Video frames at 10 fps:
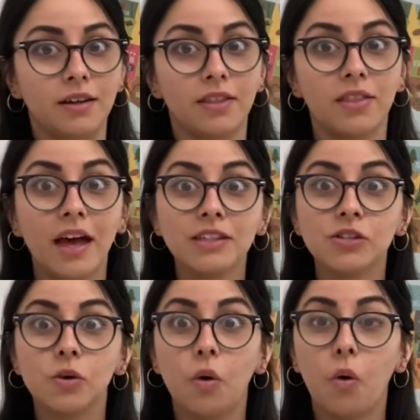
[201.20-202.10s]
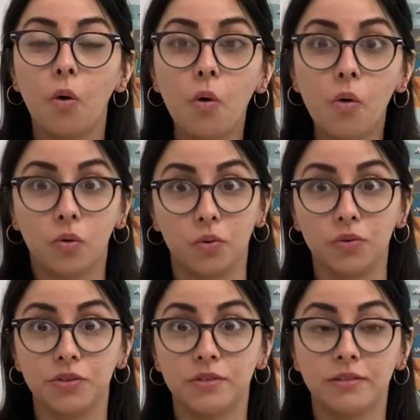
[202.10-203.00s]
That's
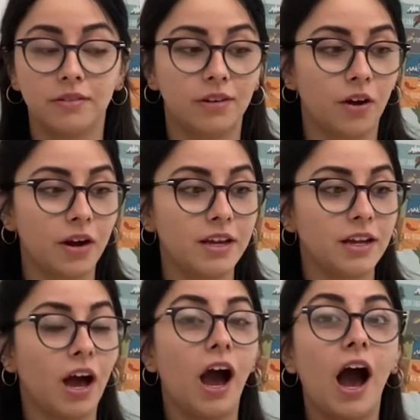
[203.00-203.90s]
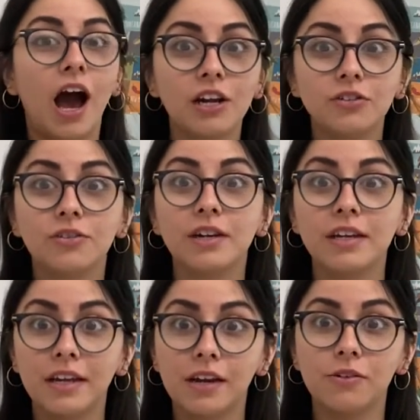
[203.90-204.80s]
old all right? 100
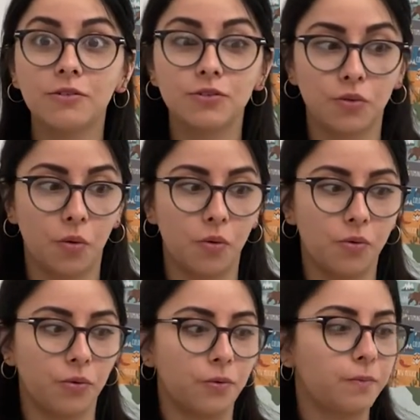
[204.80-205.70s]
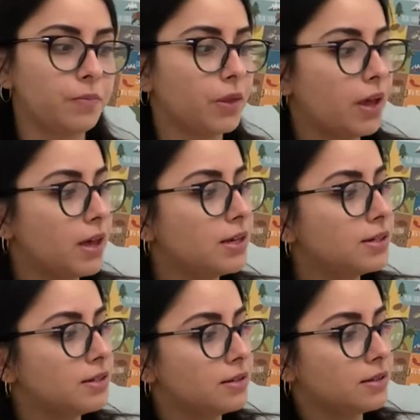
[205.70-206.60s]
years old.
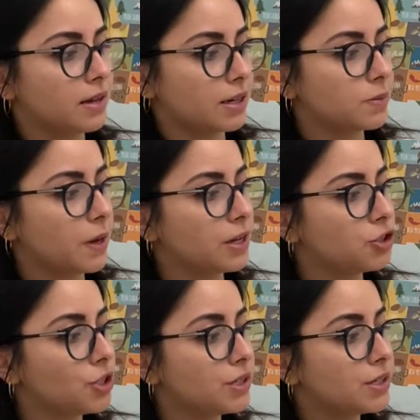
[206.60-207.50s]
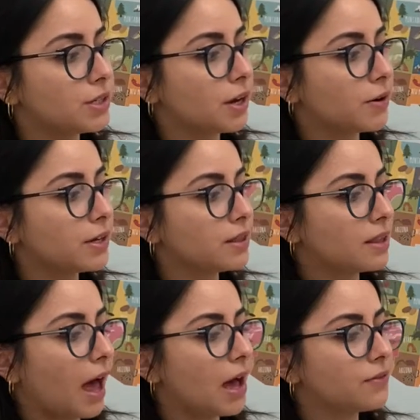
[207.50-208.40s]
Next page. Sarah
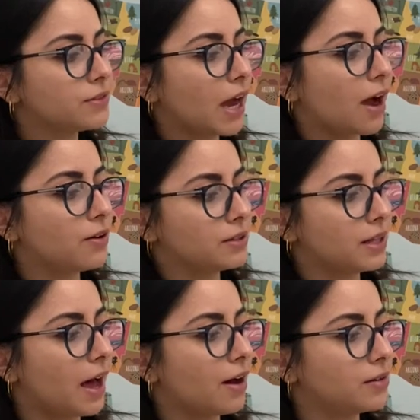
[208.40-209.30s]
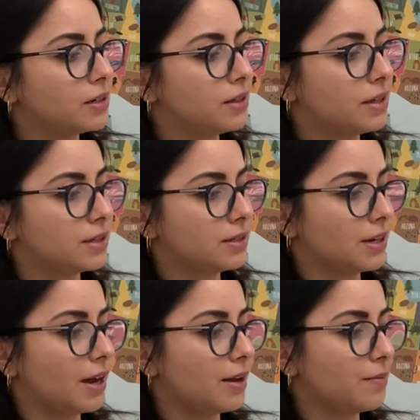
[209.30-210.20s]
laughed out loud this
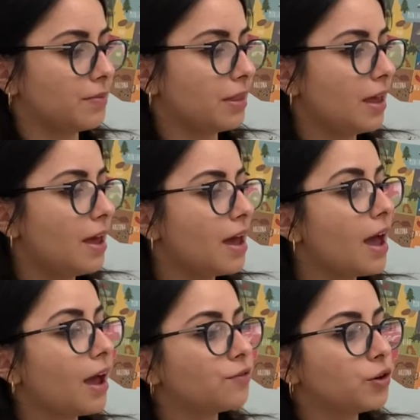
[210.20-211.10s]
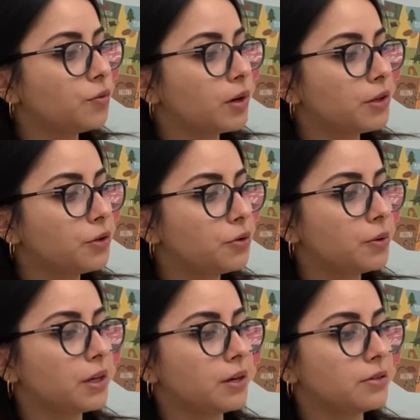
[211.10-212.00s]
time. Everyone who
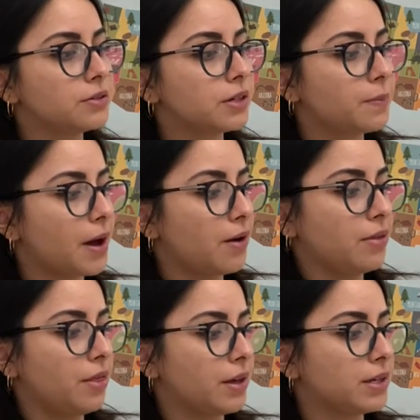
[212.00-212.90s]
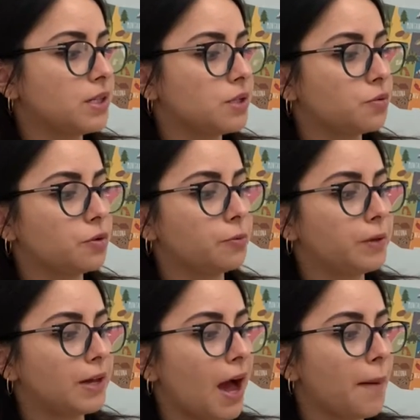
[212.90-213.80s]
hears about this will be
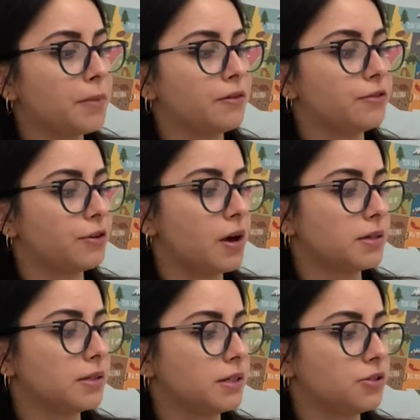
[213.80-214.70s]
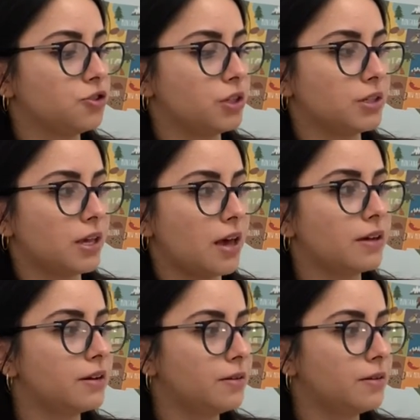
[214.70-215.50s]
happy for us, she said.